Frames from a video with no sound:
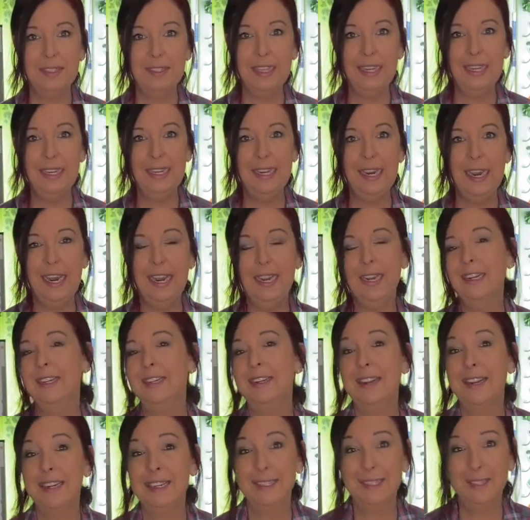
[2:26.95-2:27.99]
can get
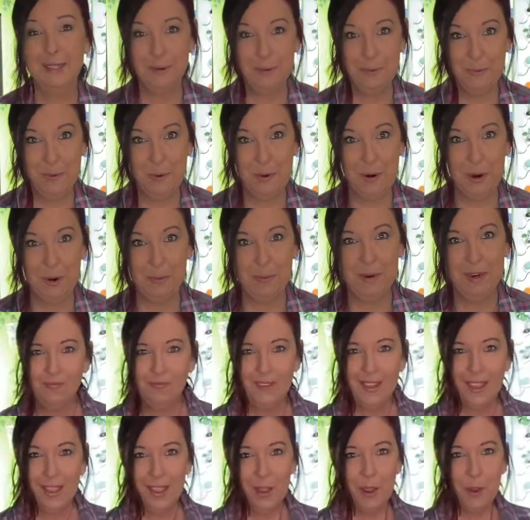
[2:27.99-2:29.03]
nice and warm.
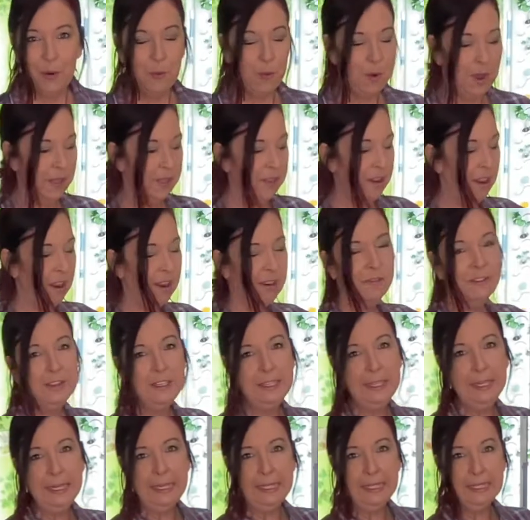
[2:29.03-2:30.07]
While the oven
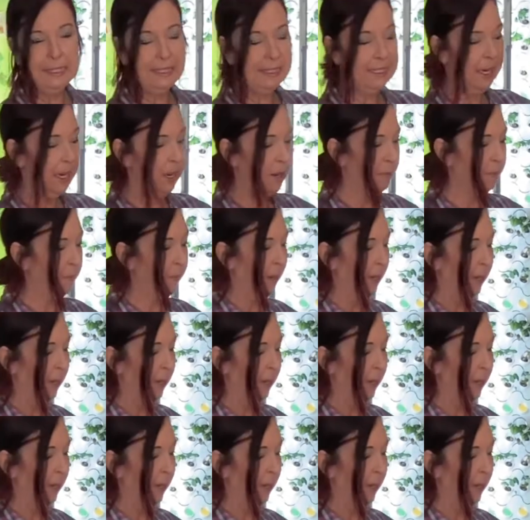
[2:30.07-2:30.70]
heats up,